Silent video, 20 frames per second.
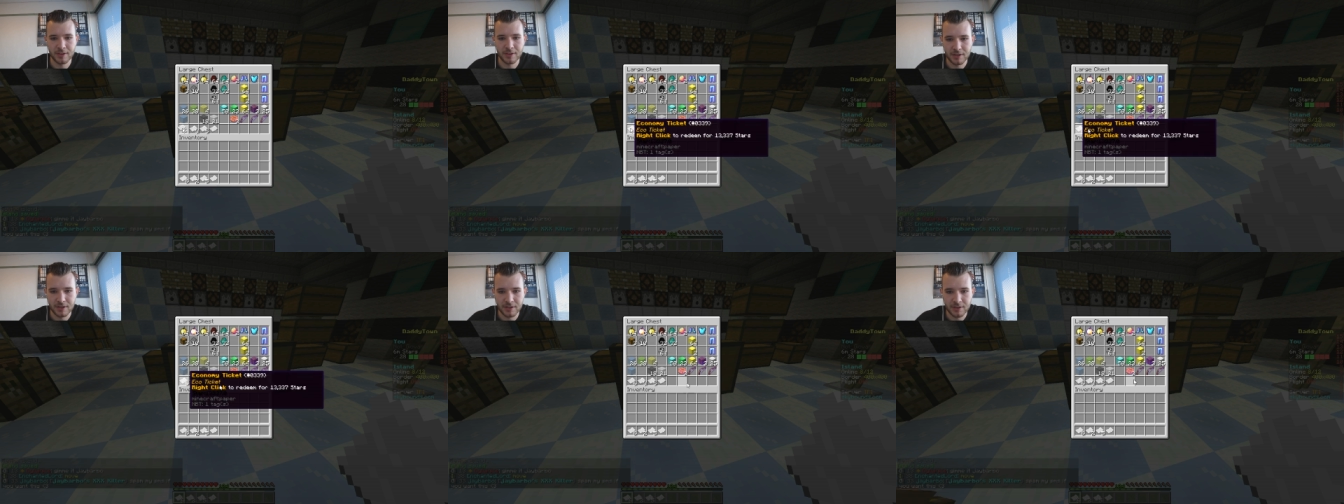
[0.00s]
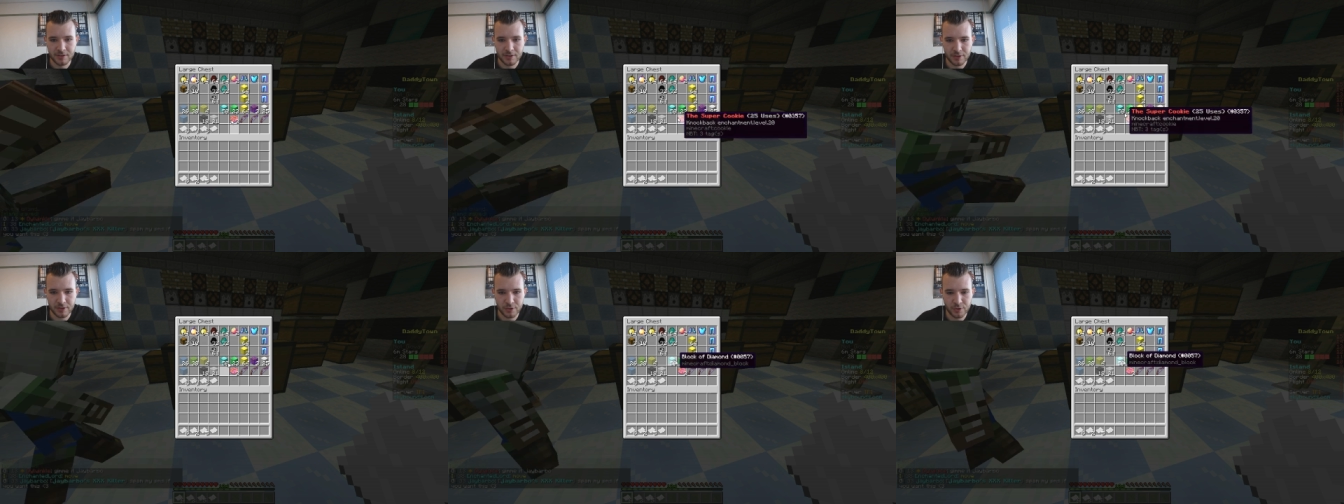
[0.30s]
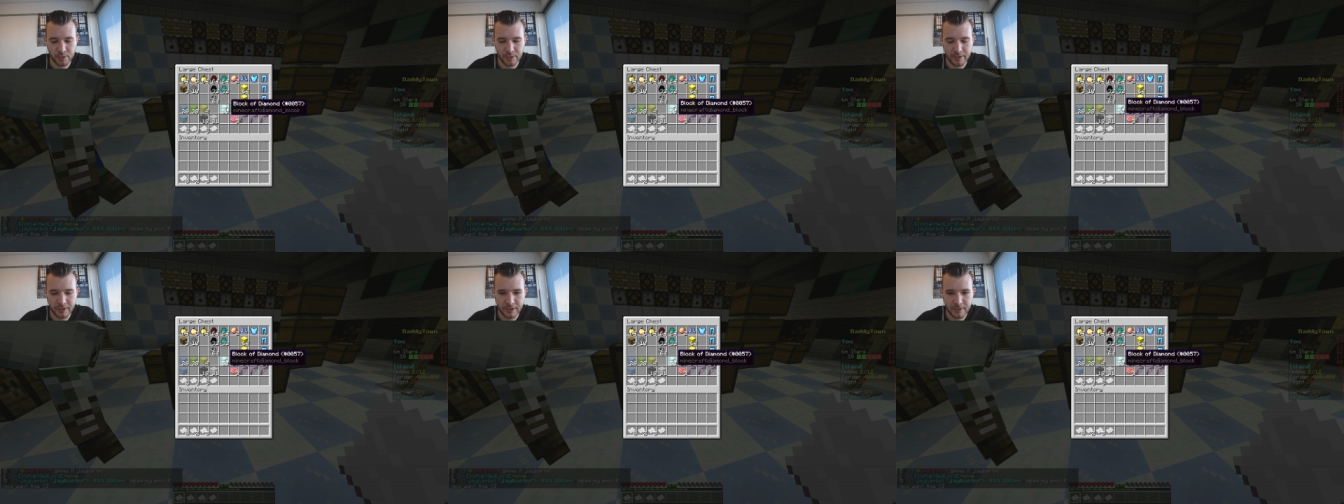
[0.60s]
They're
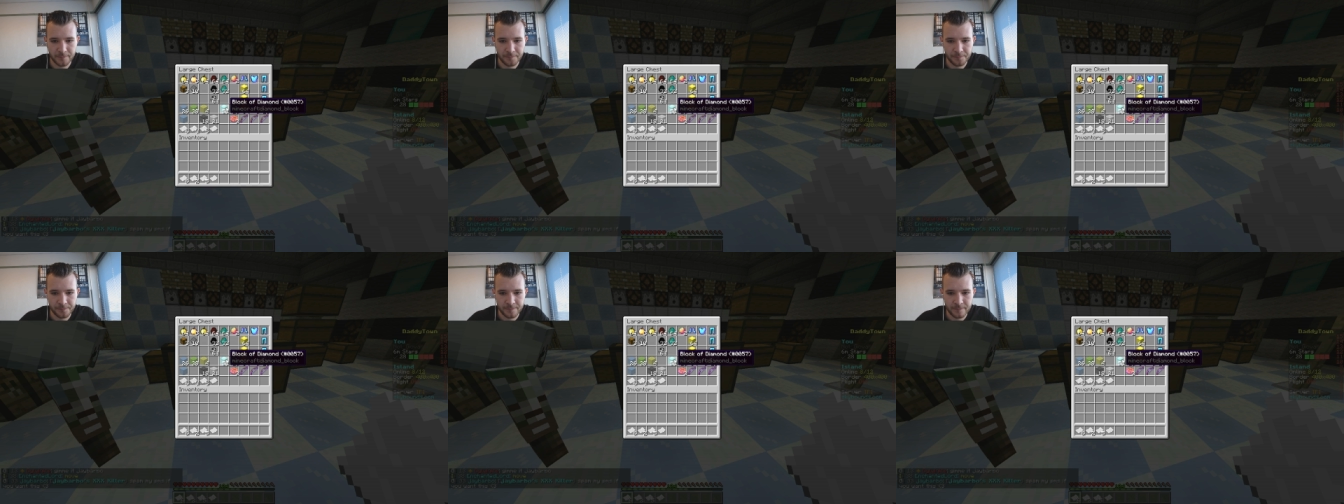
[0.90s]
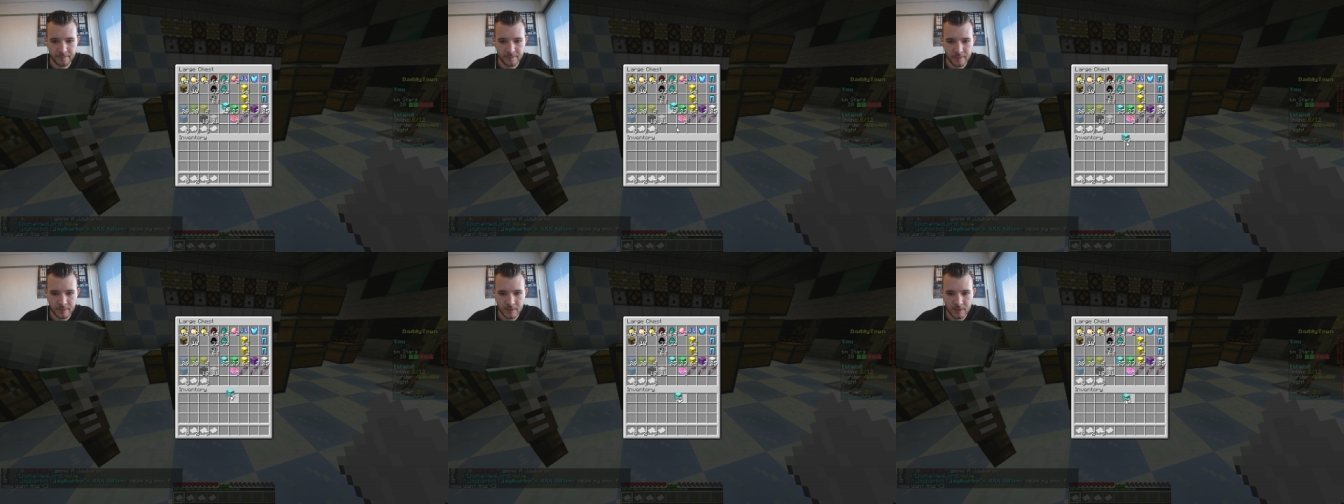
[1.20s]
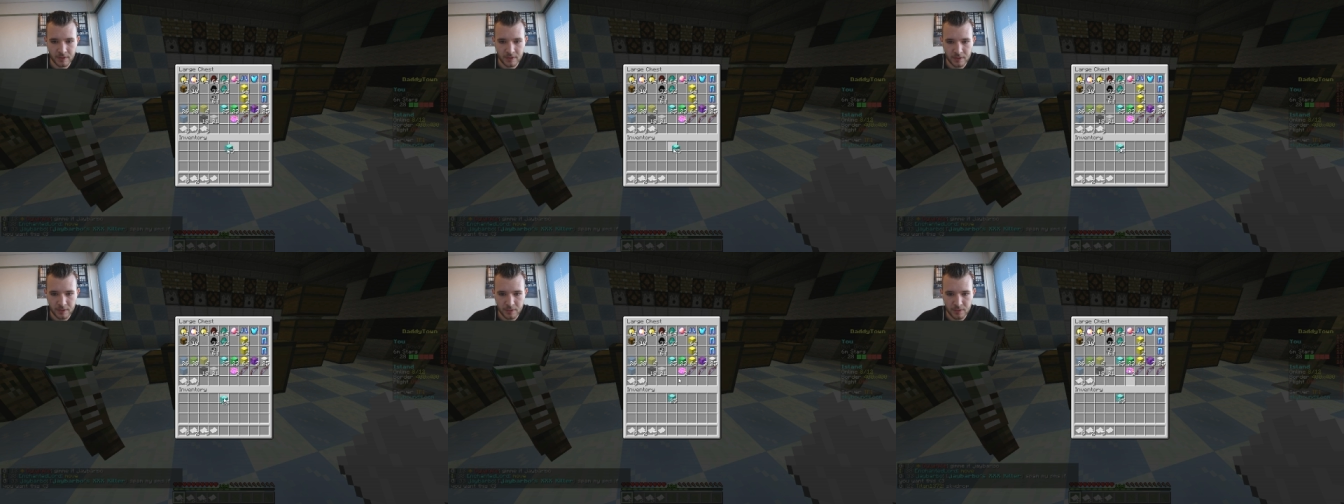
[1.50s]
yours. Ooh,
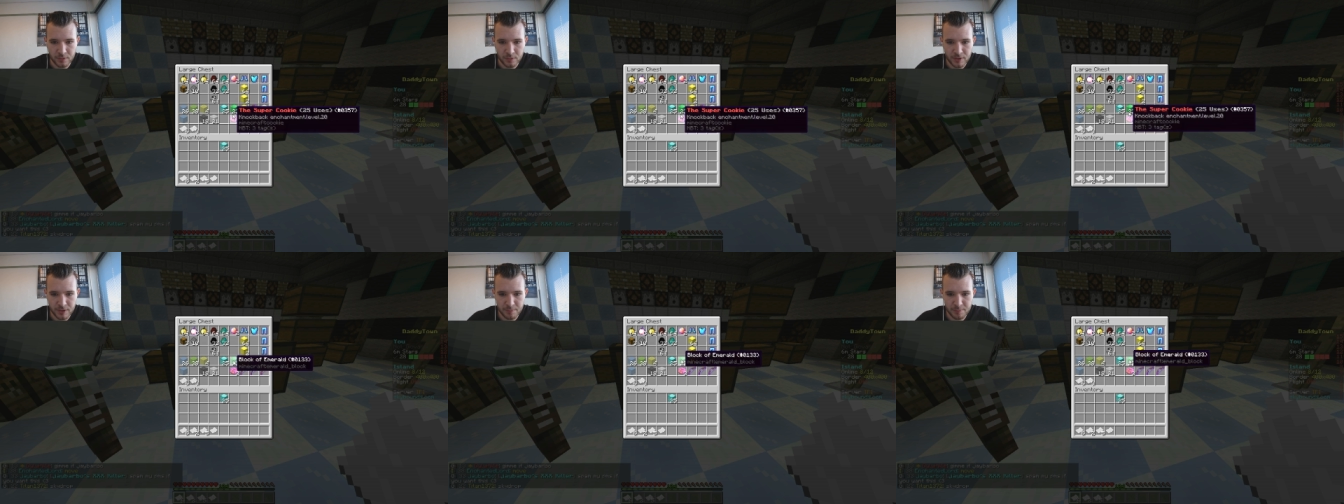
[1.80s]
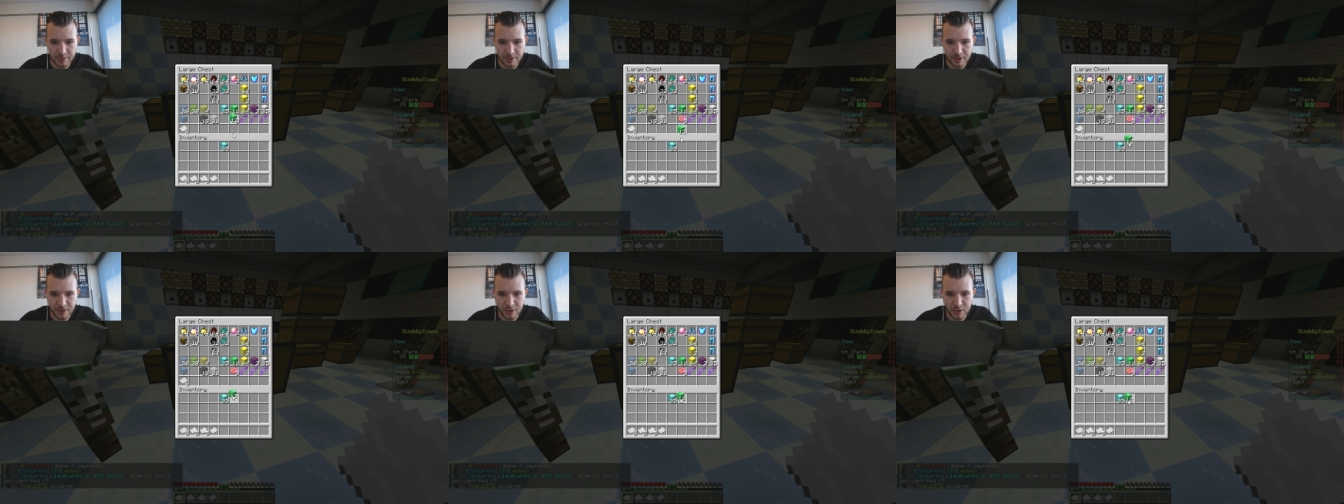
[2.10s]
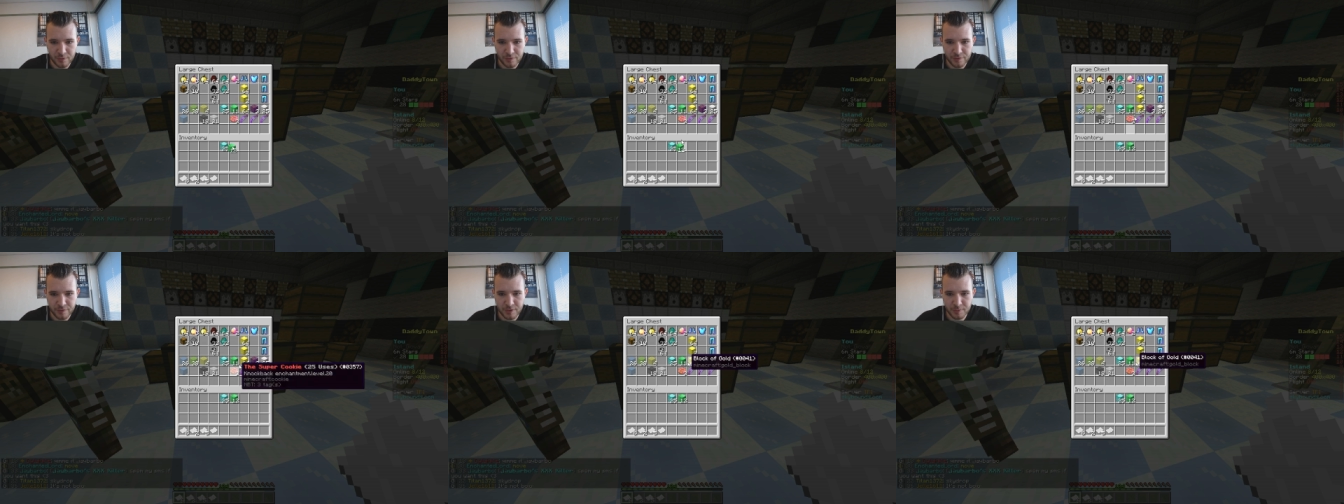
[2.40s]
money. You can
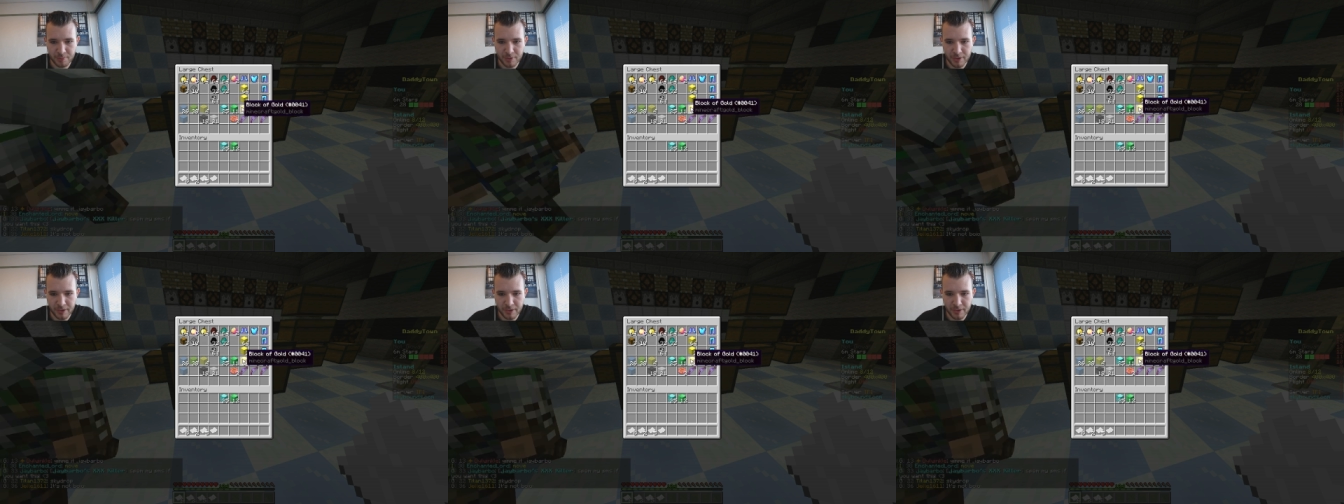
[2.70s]
pick half